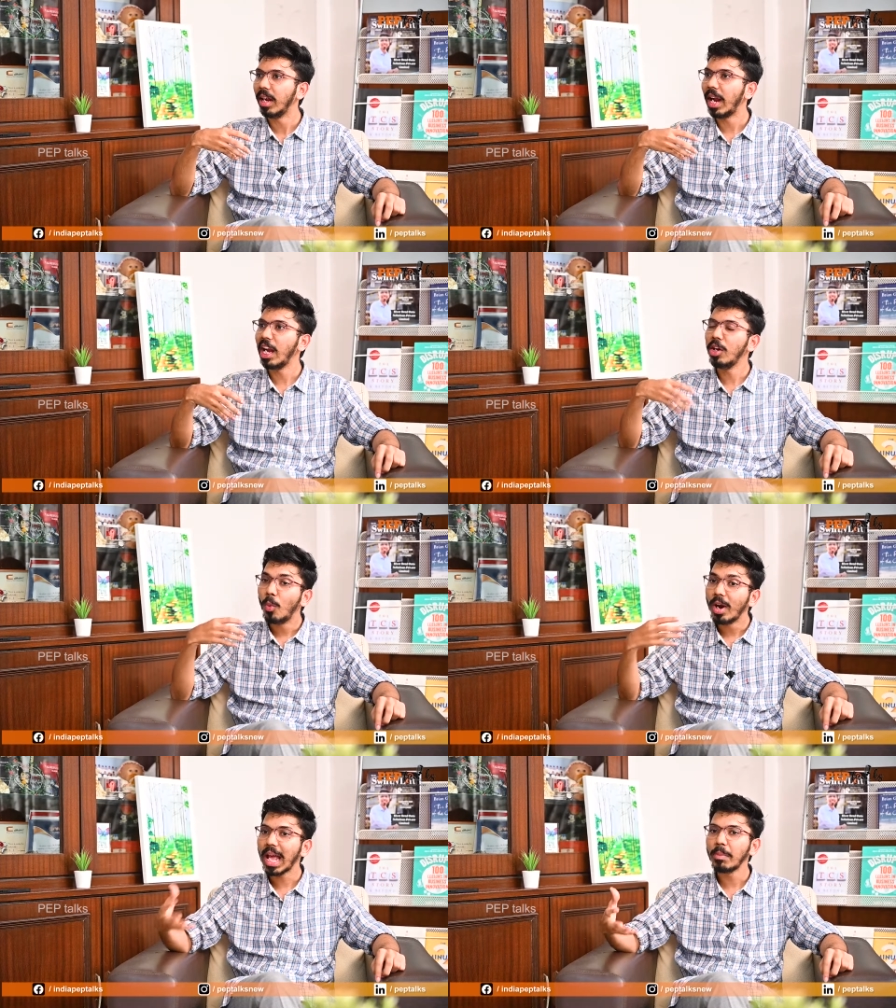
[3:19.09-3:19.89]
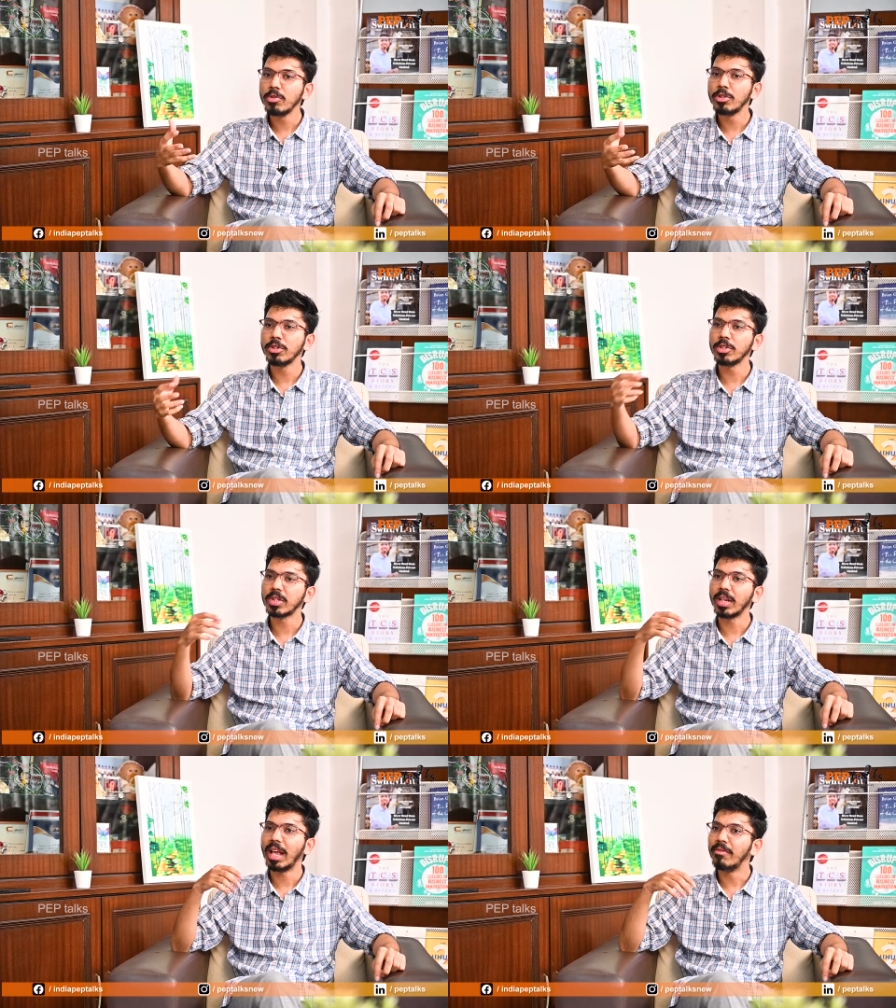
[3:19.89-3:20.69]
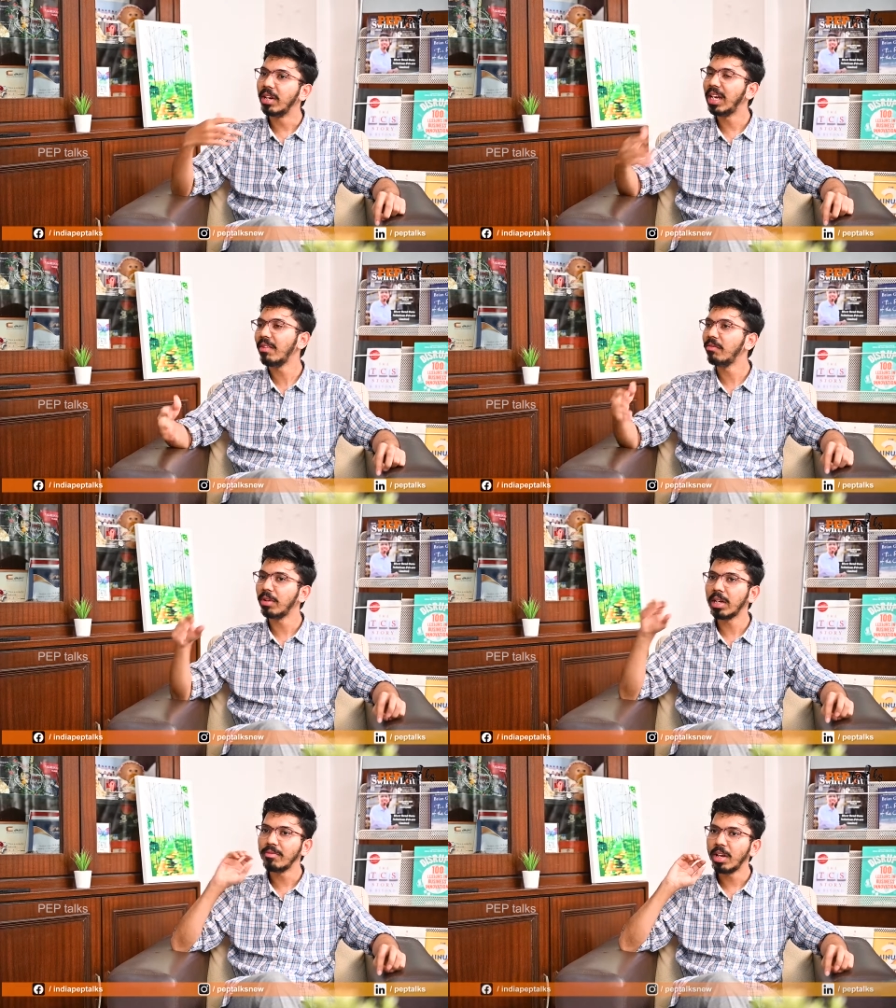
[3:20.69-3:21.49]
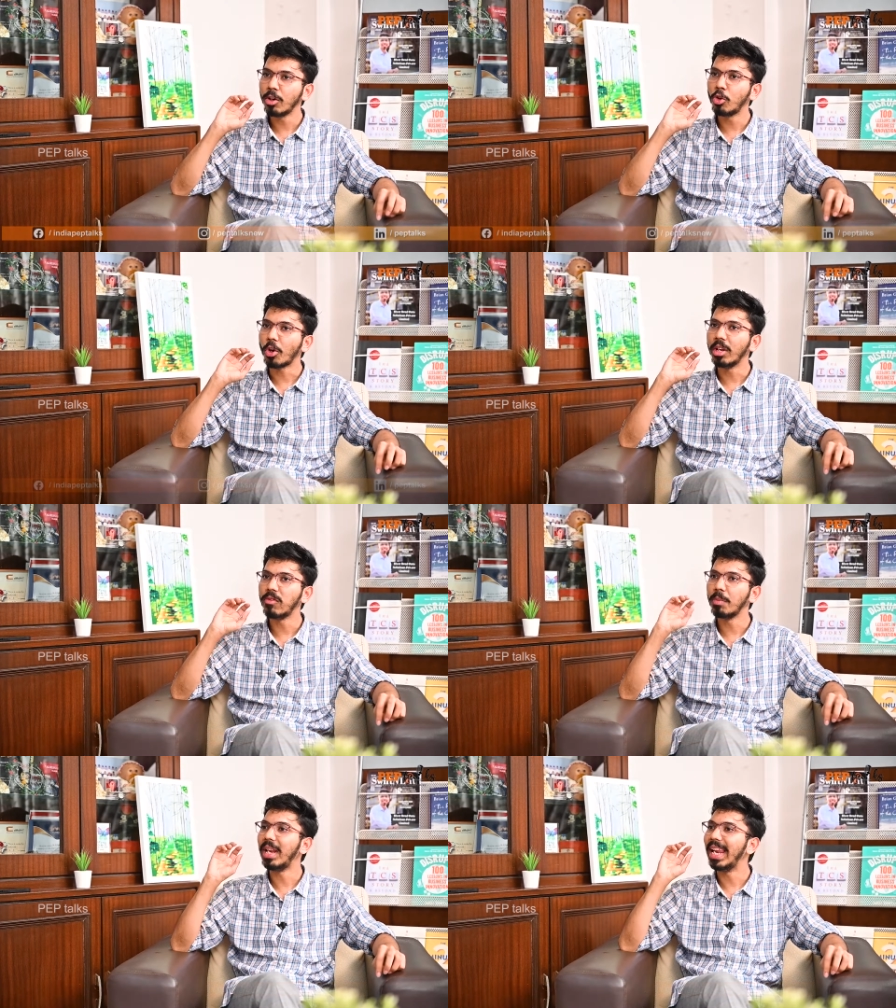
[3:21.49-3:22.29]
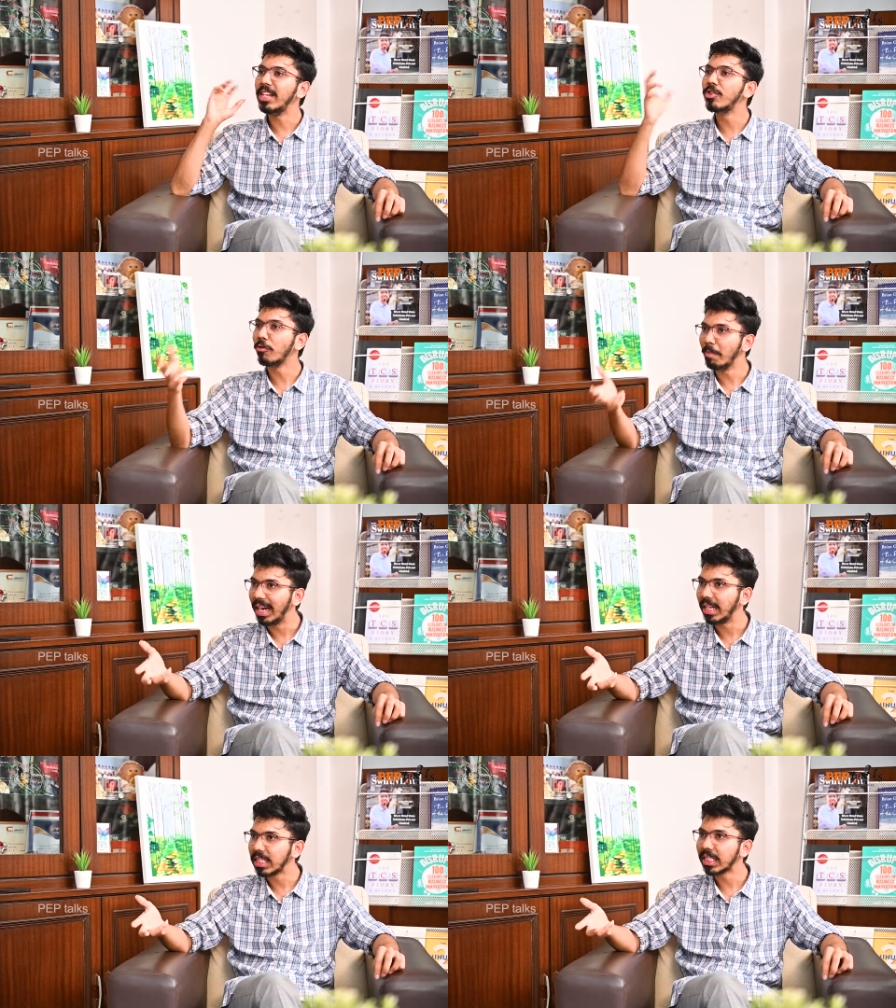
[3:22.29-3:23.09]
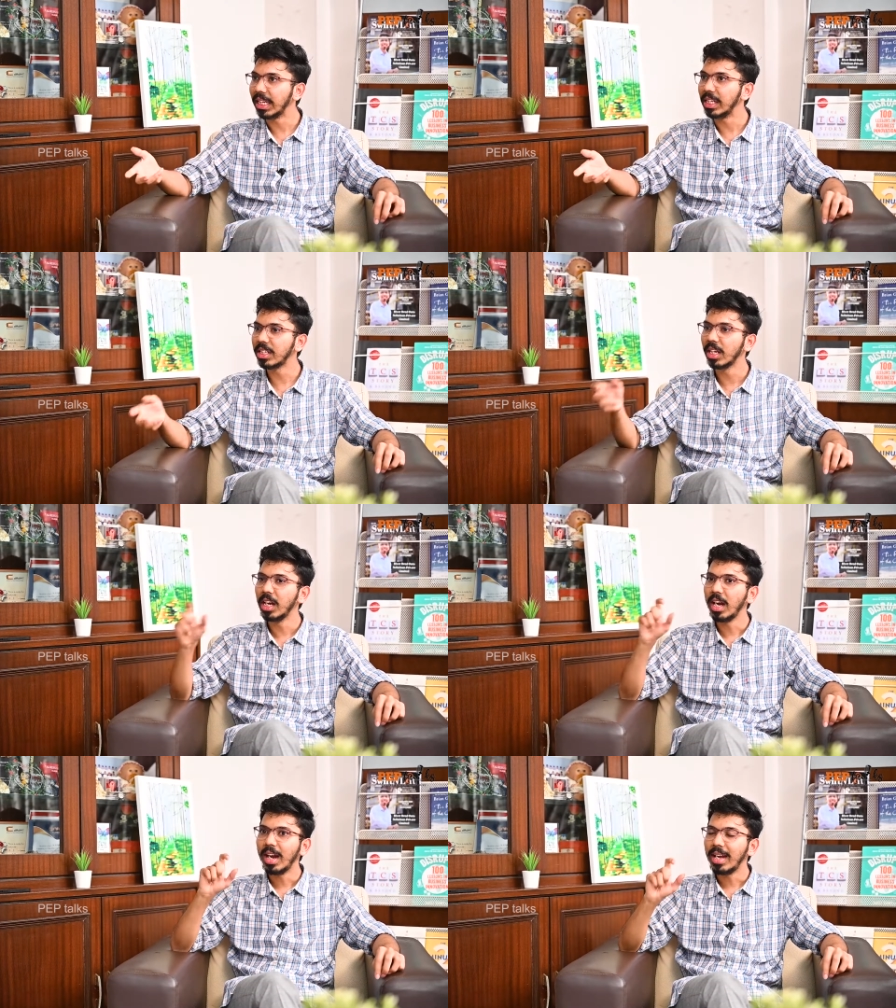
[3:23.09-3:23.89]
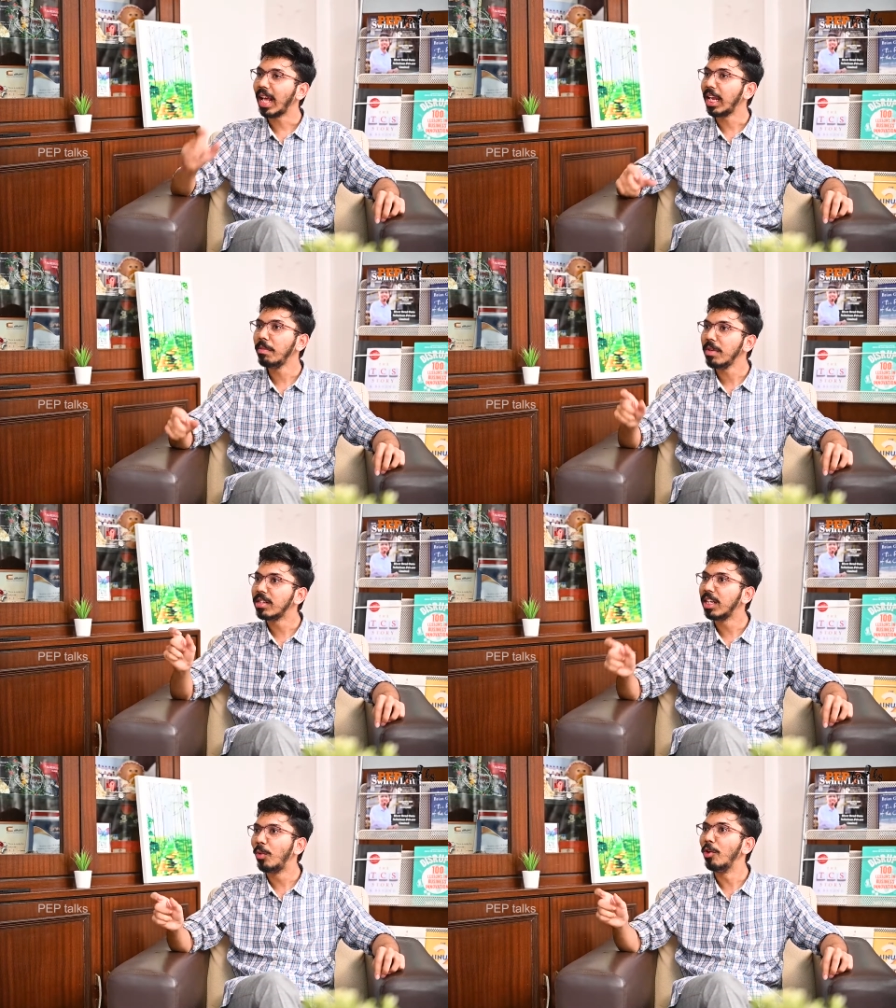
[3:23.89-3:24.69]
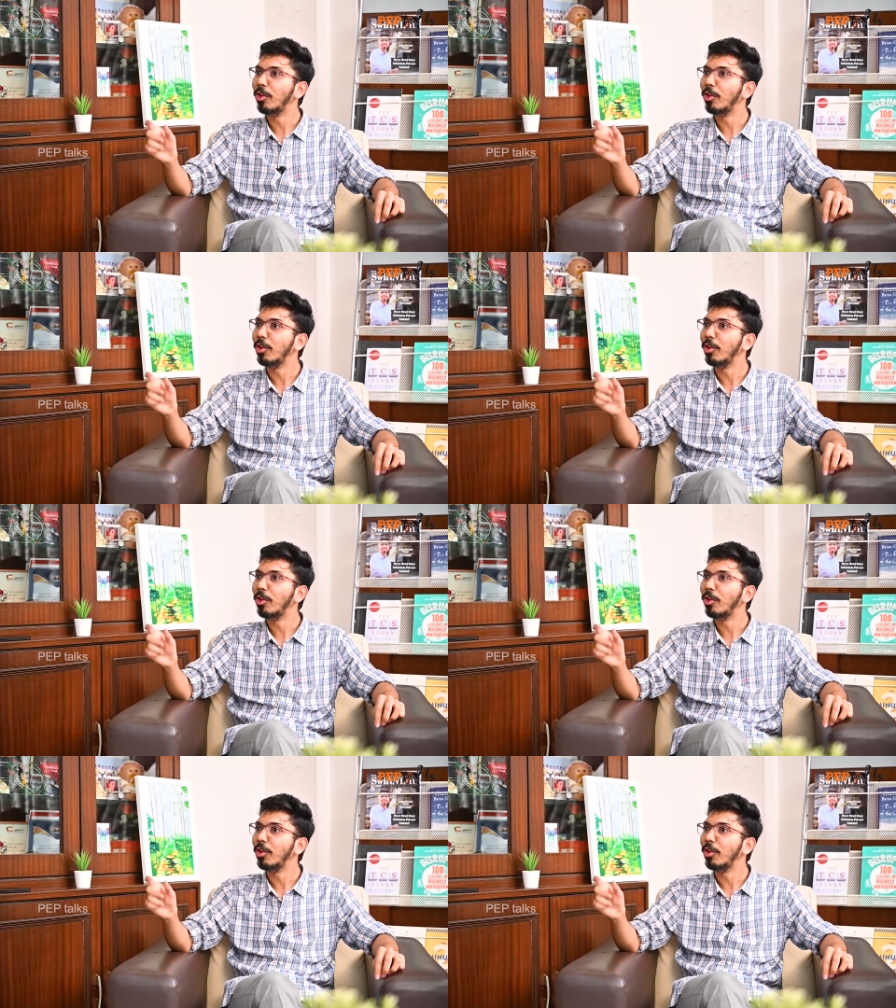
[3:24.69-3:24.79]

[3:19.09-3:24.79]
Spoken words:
And what happens is, every time when we are talking from the lens of medical science, time is equal